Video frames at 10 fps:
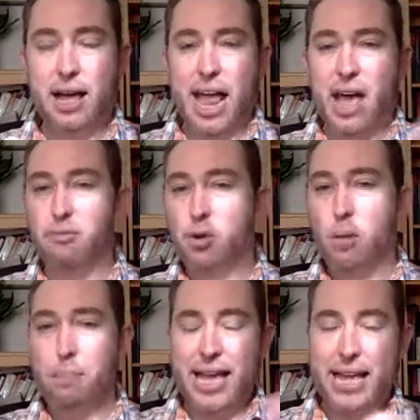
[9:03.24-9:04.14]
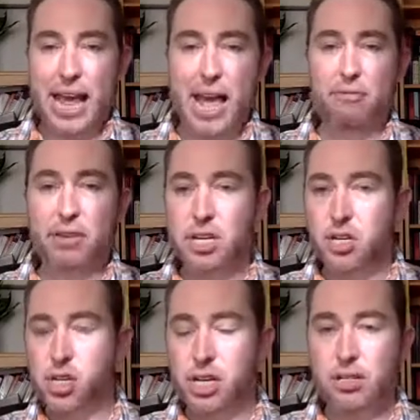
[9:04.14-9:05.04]
half European, half
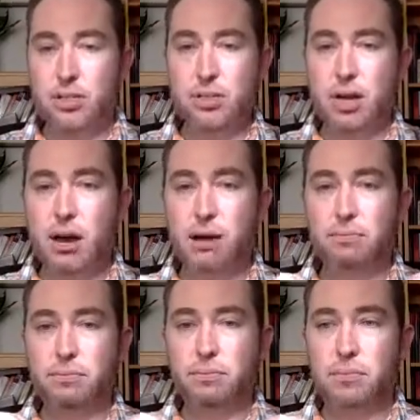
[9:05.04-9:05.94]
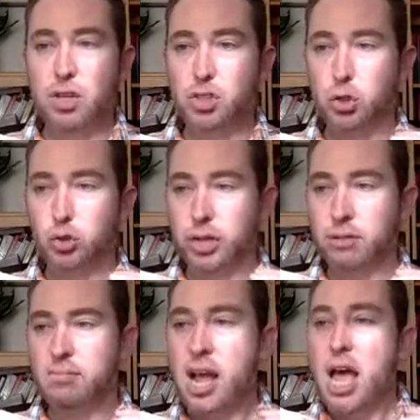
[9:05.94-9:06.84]
indigenous
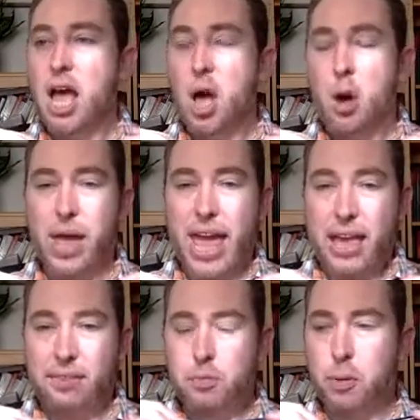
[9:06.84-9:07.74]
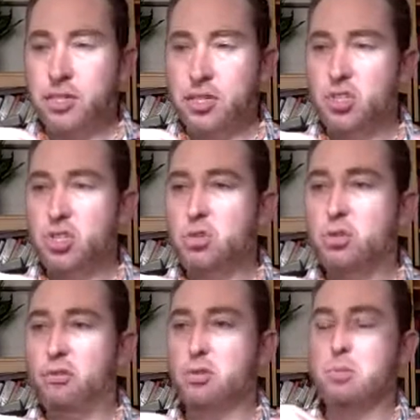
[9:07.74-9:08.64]
children. Okay, and this brings us to
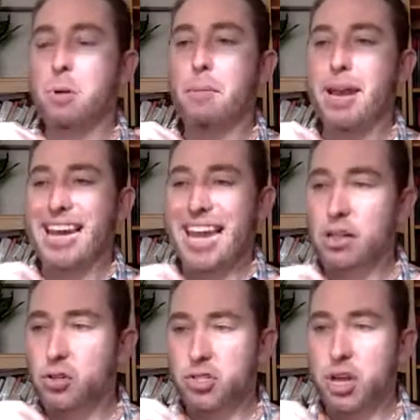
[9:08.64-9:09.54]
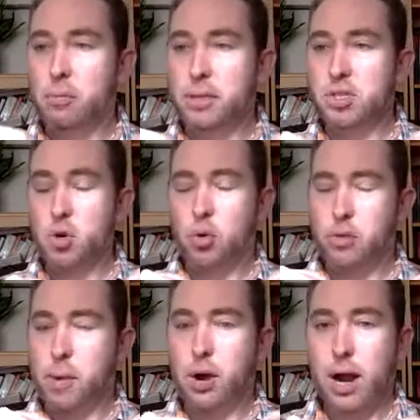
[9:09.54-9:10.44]
the first permanent English settlements in North
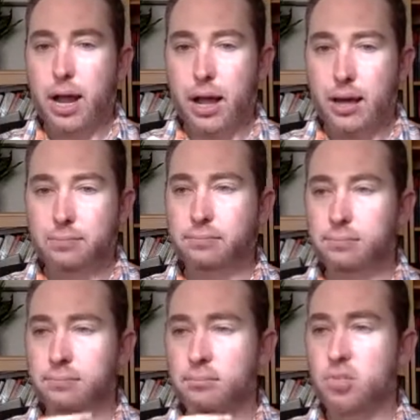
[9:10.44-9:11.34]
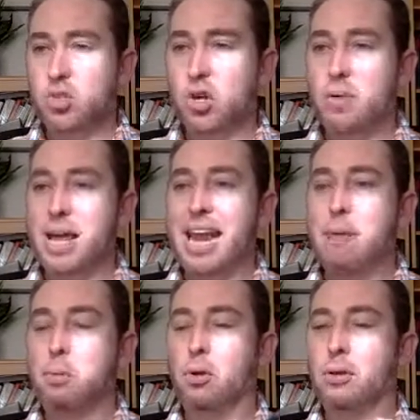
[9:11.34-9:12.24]
America. So in
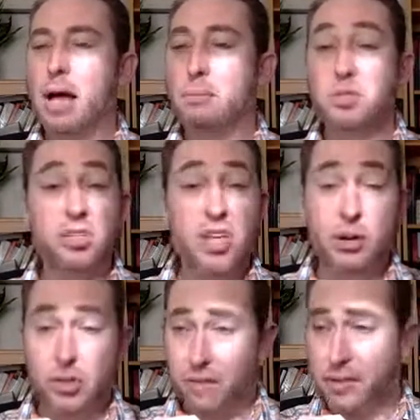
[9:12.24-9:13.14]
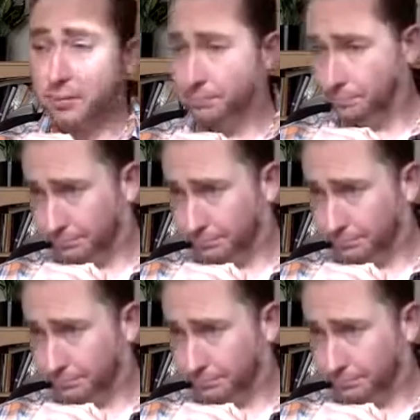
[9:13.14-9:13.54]
April 1607,